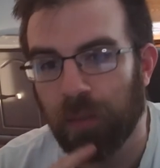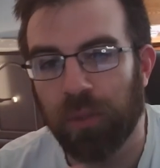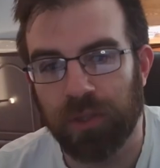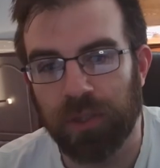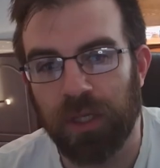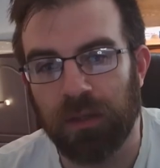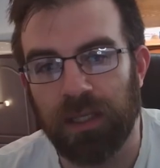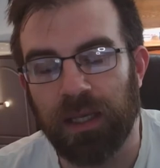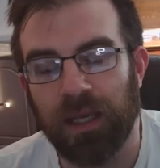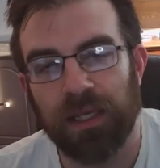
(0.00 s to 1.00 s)
pushing
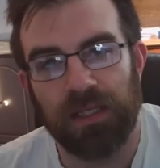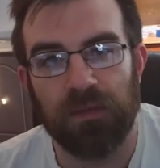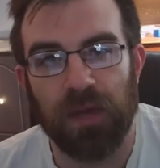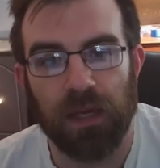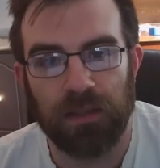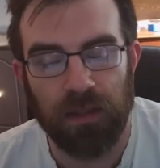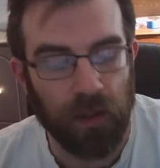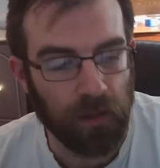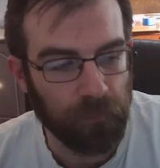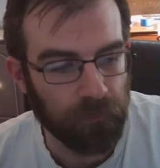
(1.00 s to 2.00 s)
the anti-vax
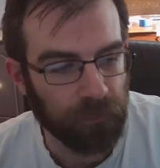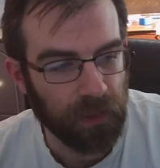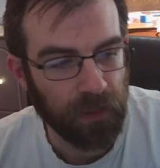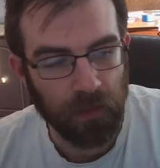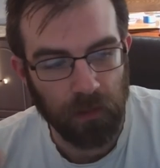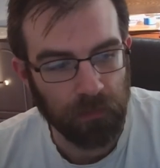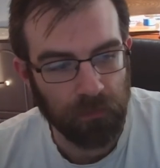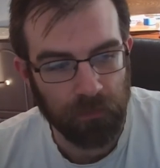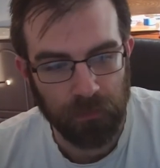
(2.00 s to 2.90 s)
thing. And